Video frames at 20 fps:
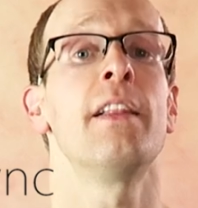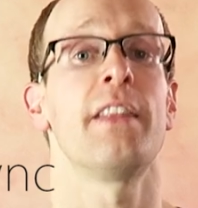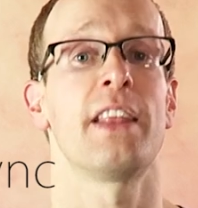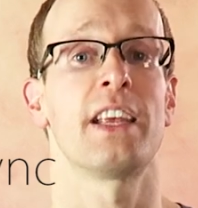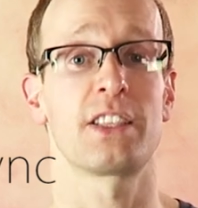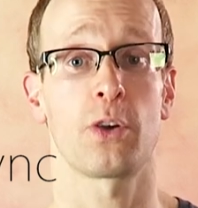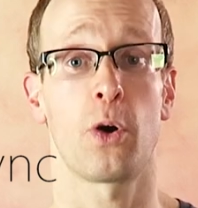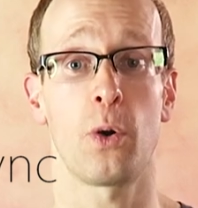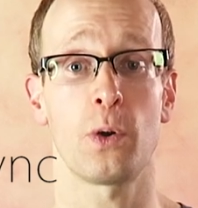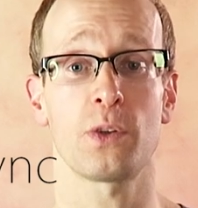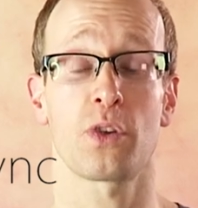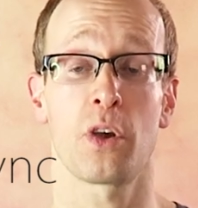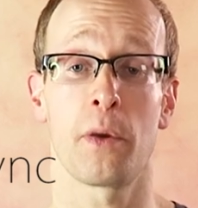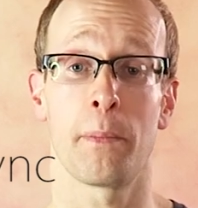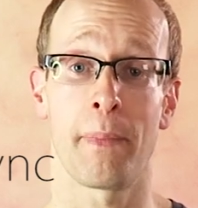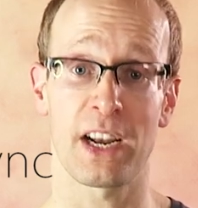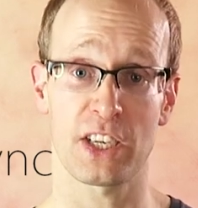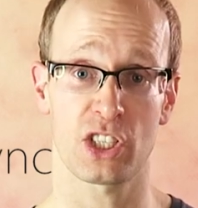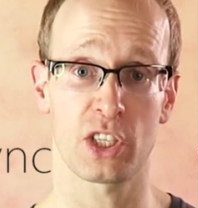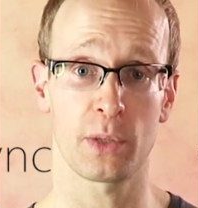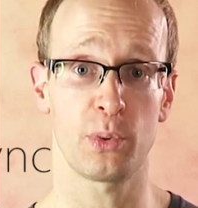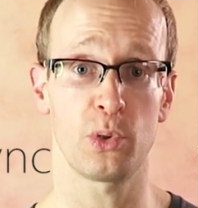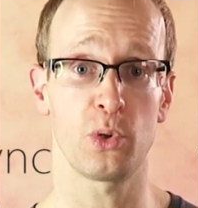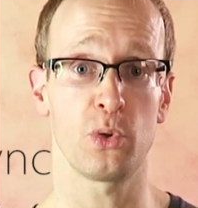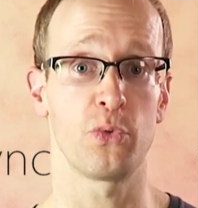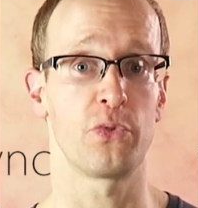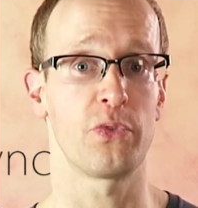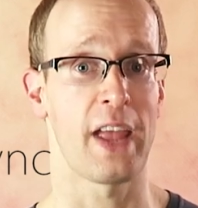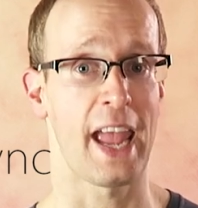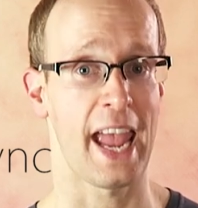There's also a much
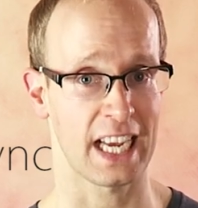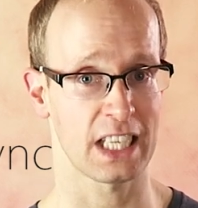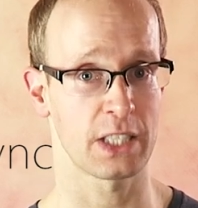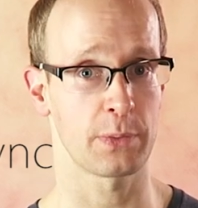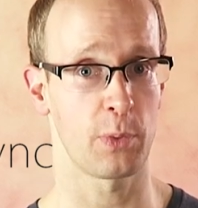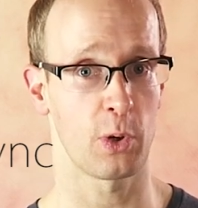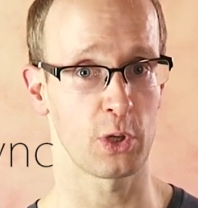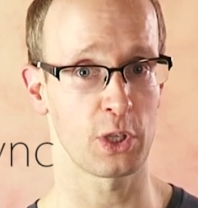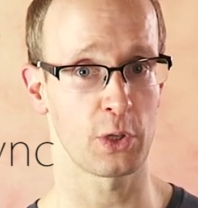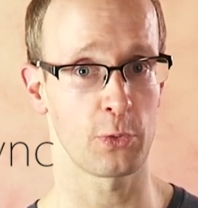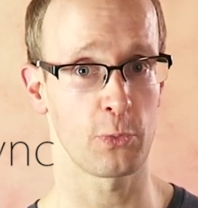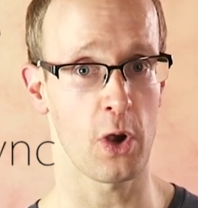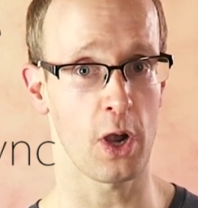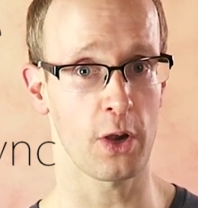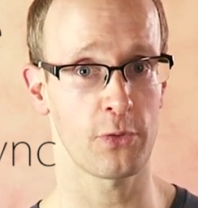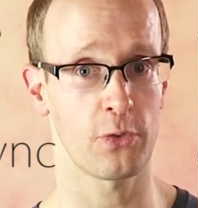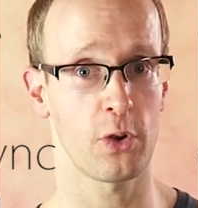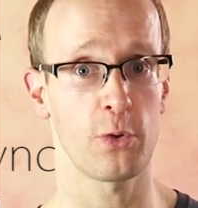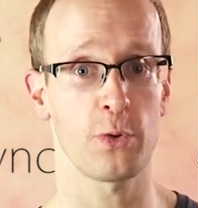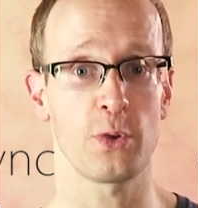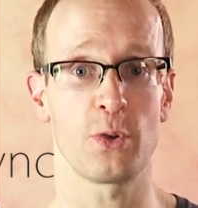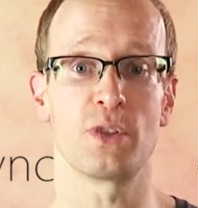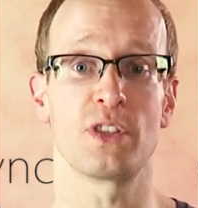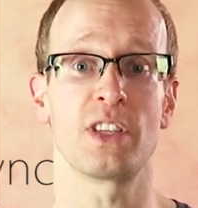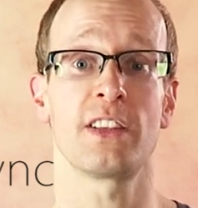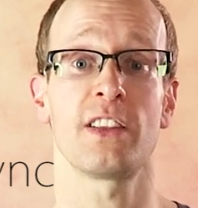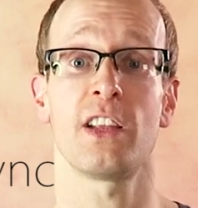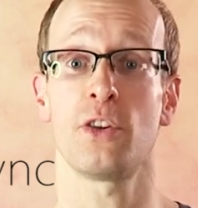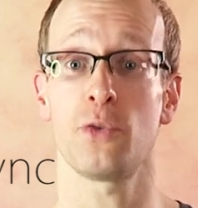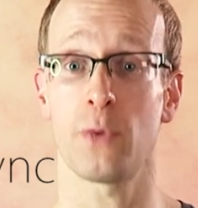improved exporting workflow
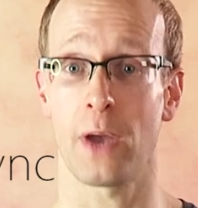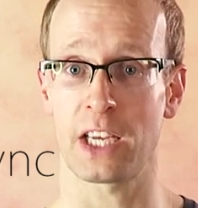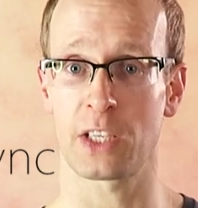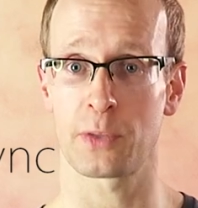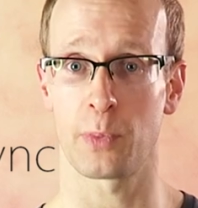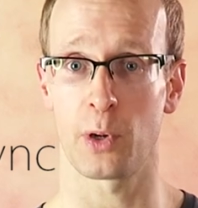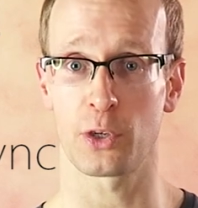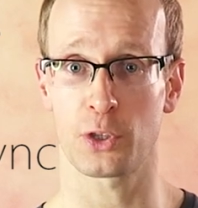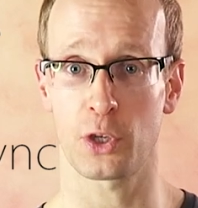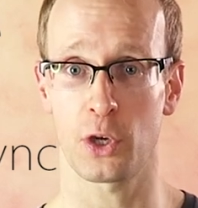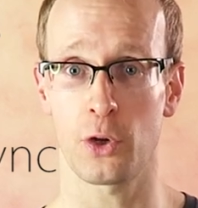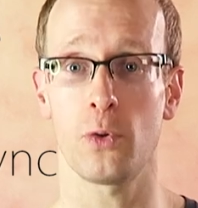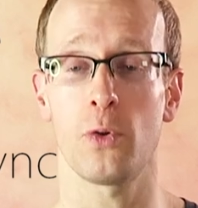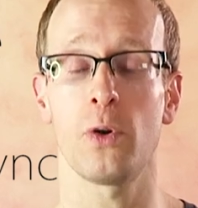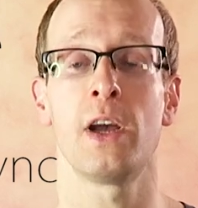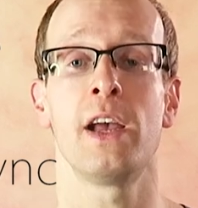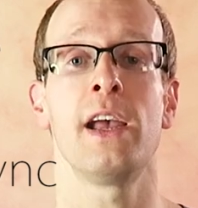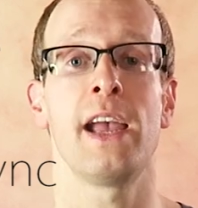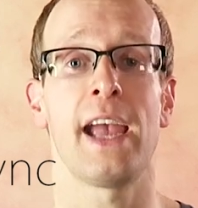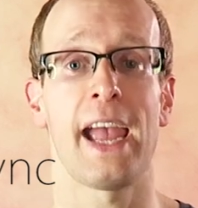using the new export queue,